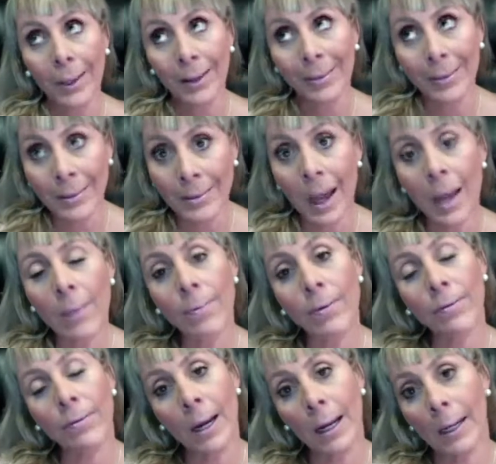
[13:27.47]
the type
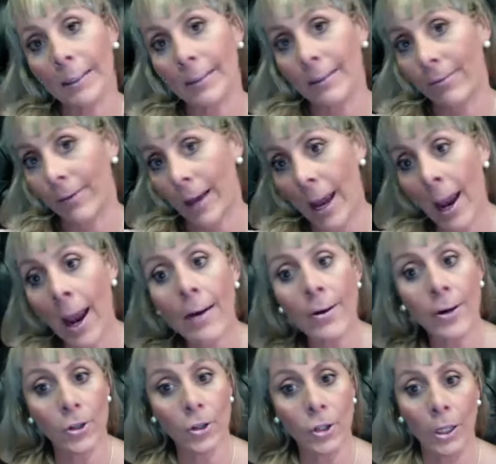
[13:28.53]
of negative
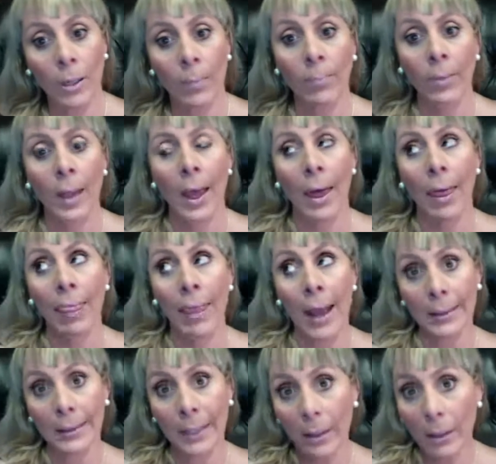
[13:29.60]
energy
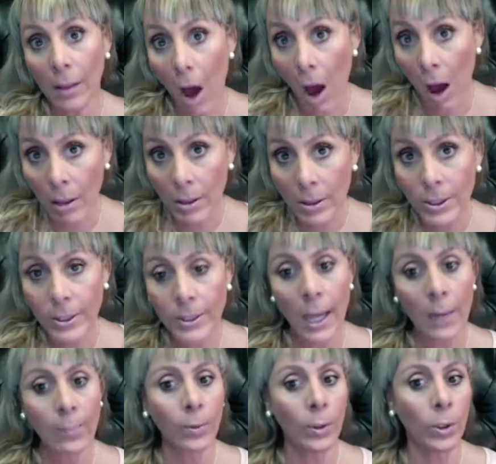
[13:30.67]
that the lungs,
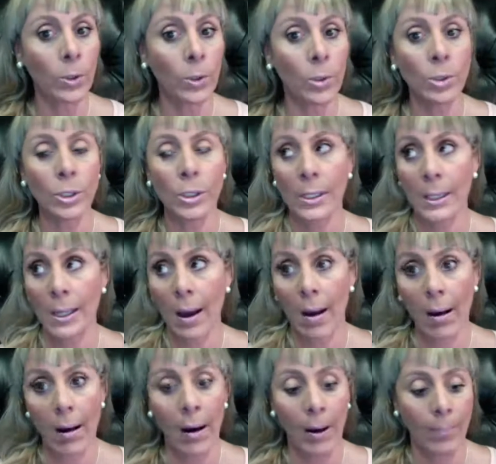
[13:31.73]
they produce
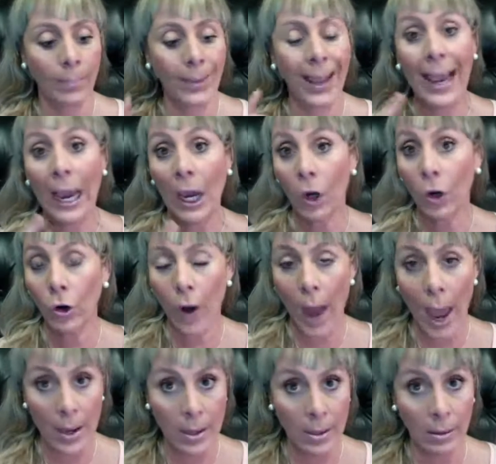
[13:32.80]
are
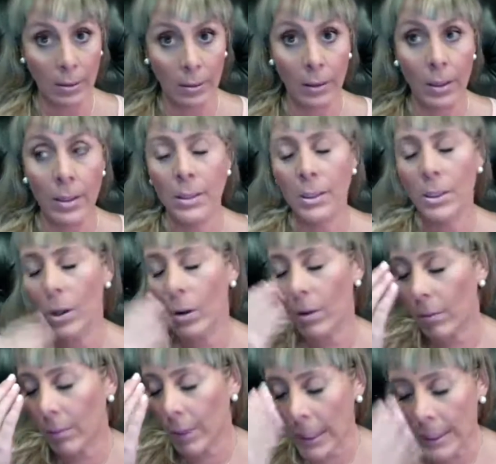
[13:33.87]
crying.
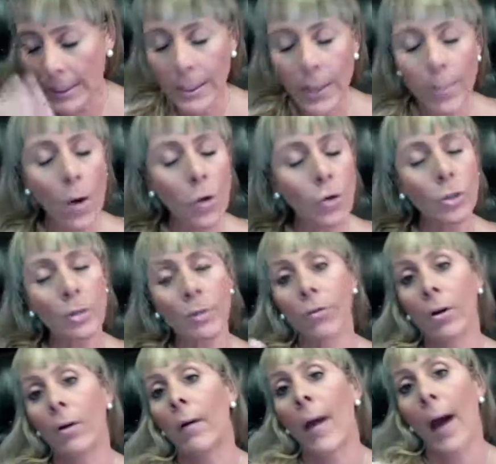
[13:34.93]
So it's the emotion
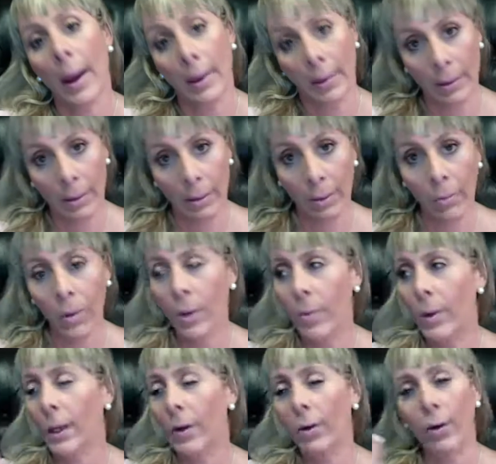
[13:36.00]
of crying. When
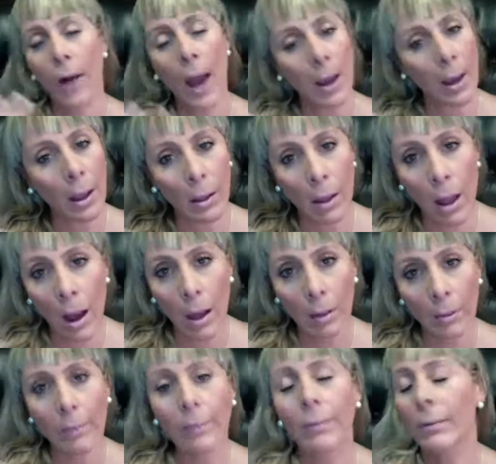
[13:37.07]
we cry a
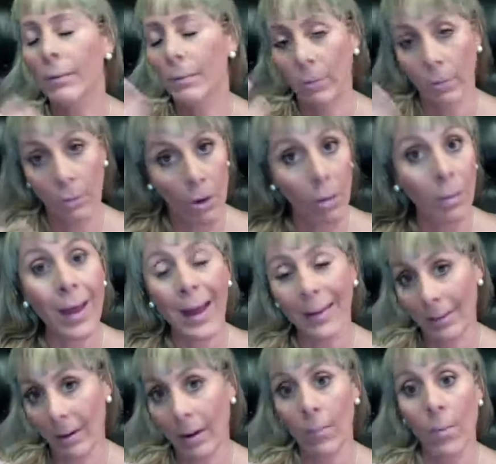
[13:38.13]
lot, so
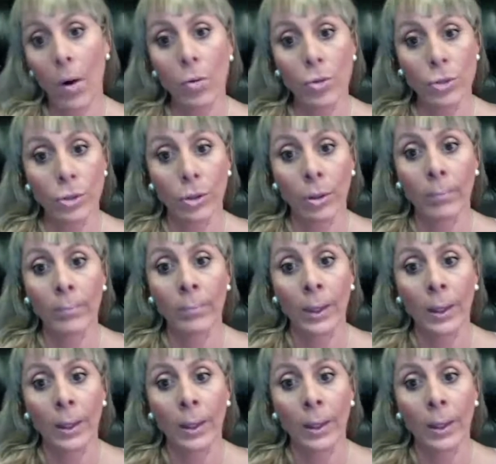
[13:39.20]
that's an emotion.